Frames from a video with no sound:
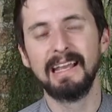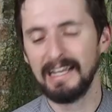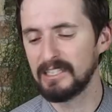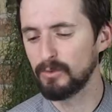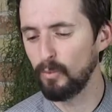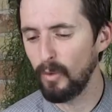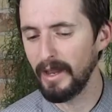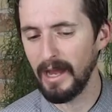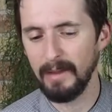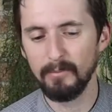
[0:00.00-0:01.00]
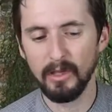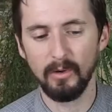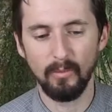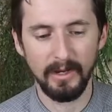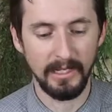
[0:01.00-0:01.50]
it's what I'm going
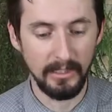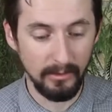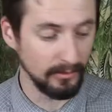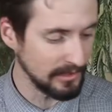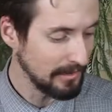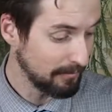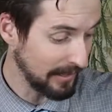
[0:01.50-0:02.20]
to want to use.